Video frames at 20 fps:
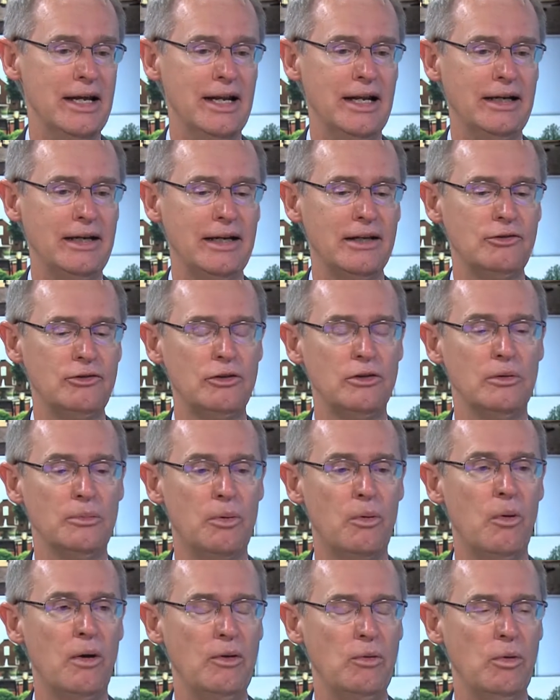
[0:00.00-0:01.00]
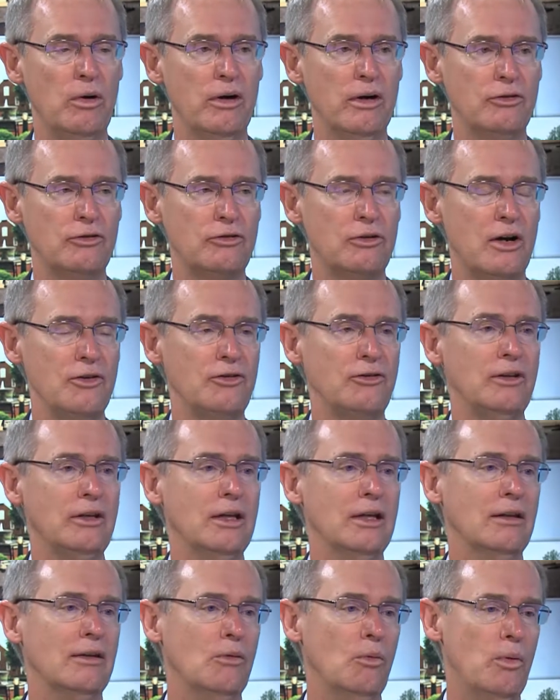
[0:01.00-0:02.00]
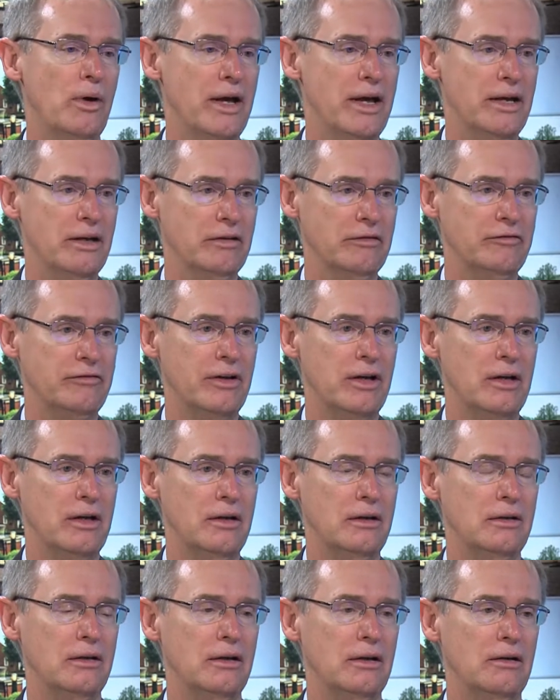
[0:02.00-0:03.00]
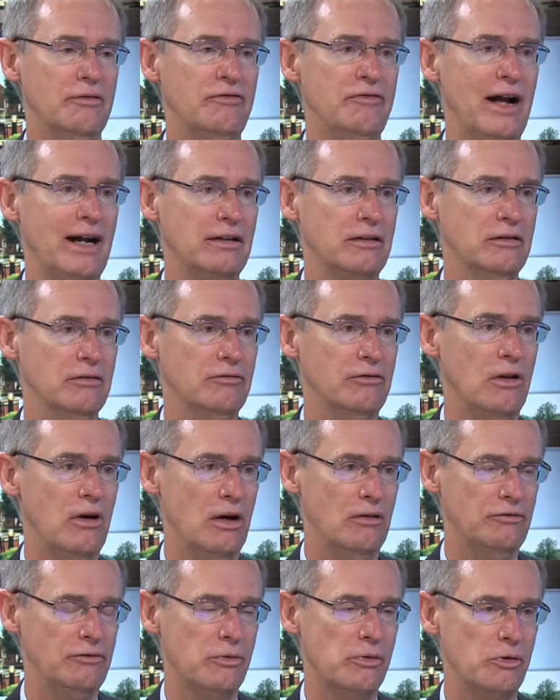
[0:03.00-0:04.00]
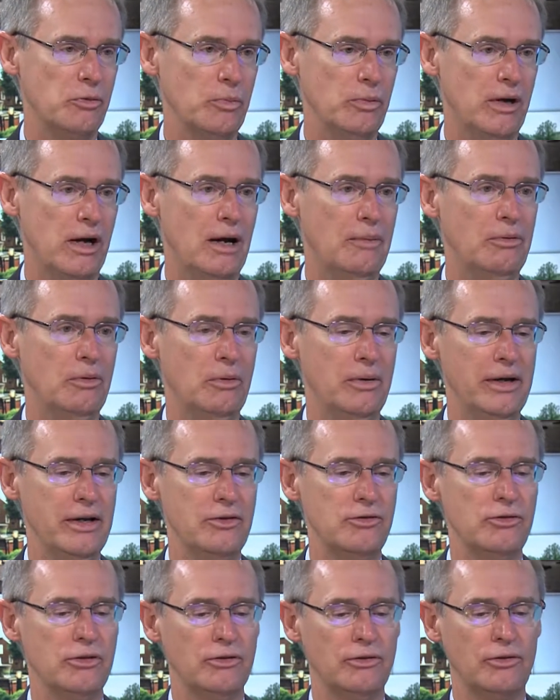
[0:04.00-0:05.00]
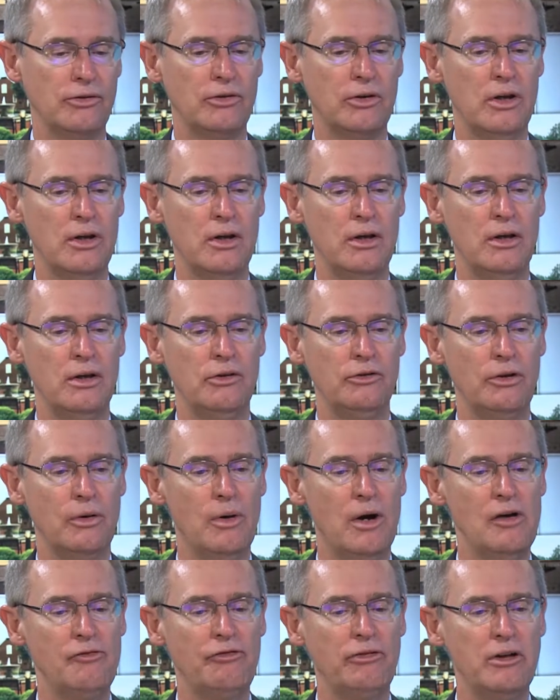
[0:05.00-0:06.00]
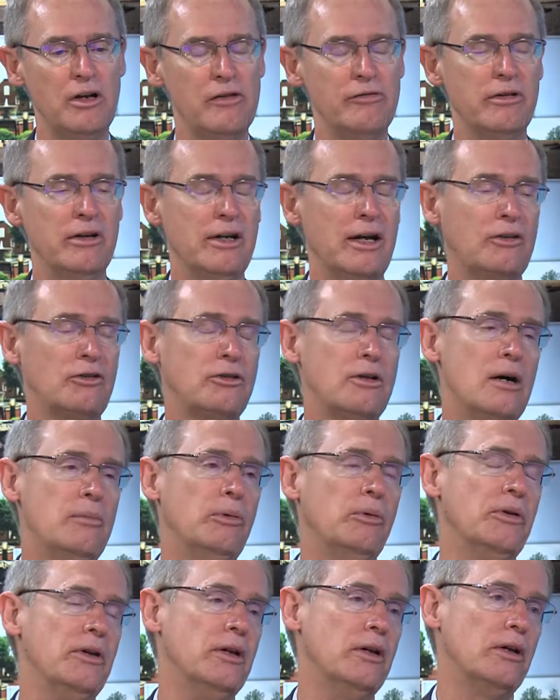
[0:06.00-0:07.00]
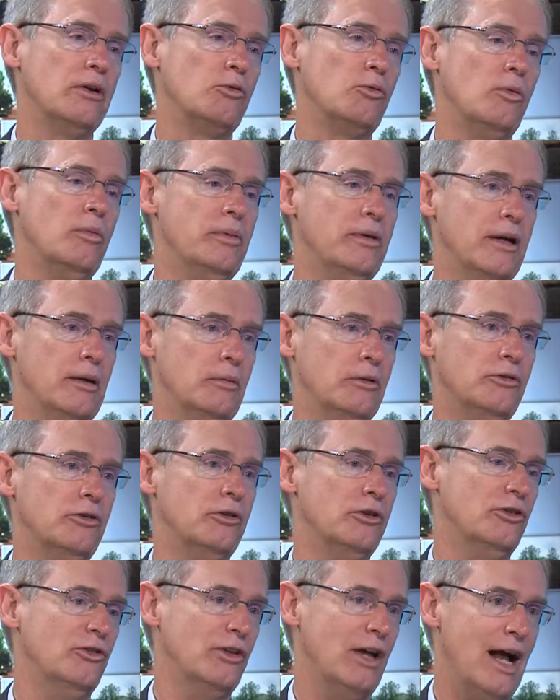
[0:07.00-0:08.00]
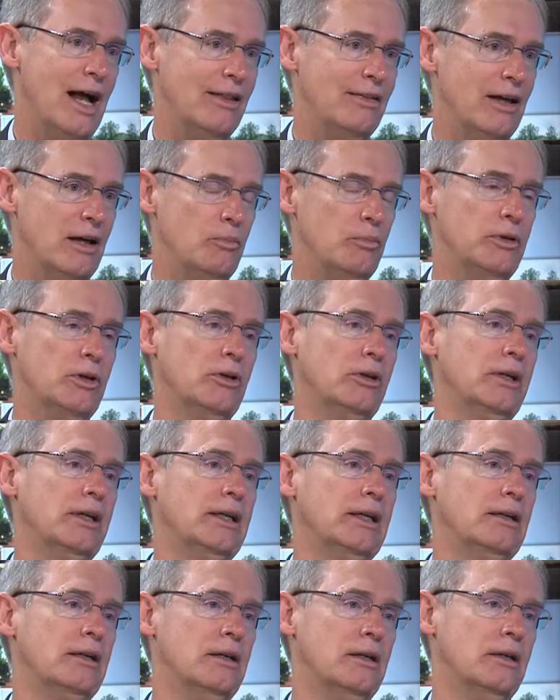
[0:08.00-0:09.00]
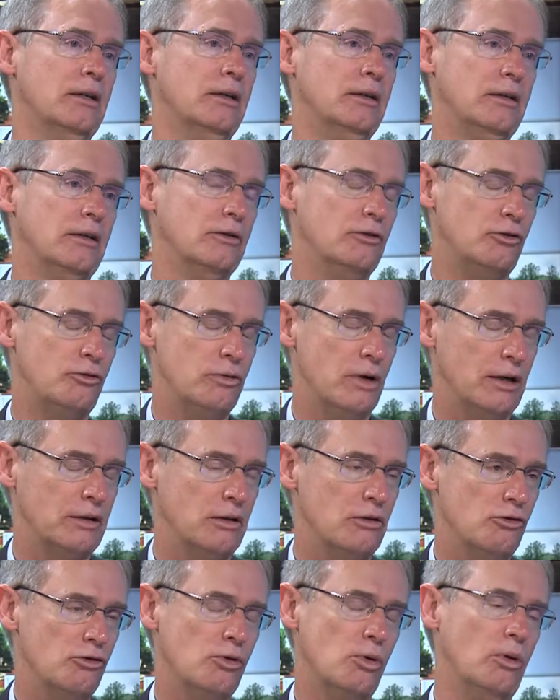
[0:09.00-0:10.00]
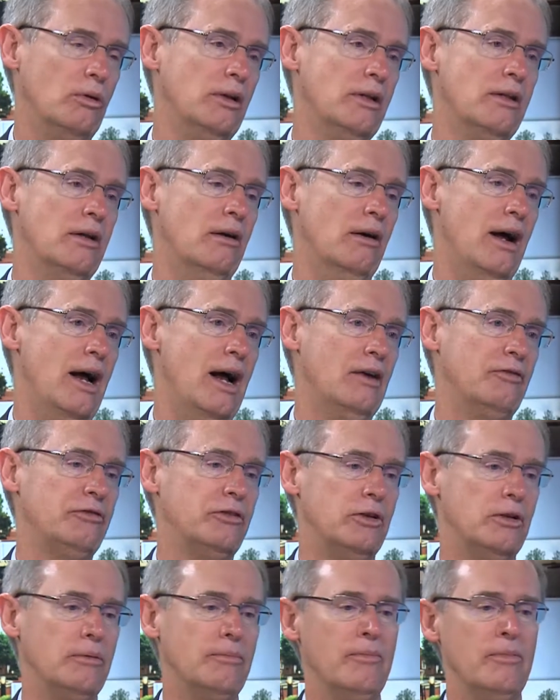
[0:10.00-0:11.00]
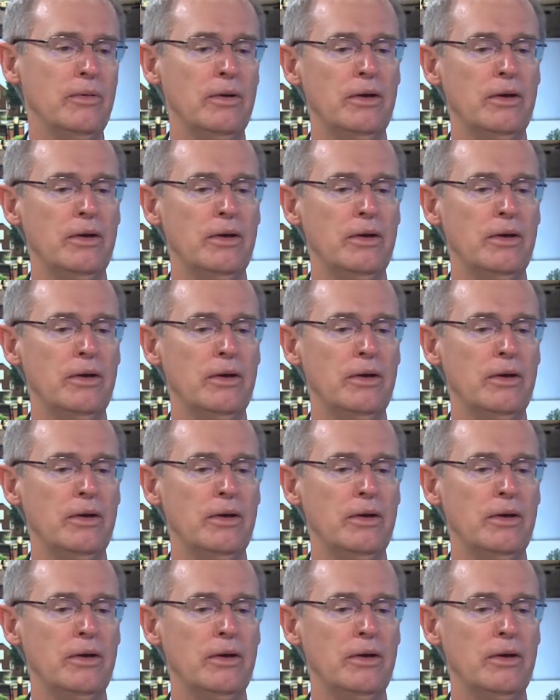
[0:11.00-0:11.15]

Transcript: and it gets to the point where it starts to get in the way of effective law enforcement operations. So hopefully over the next couple of years we'll be able to design that building, construct it shortly thereafter,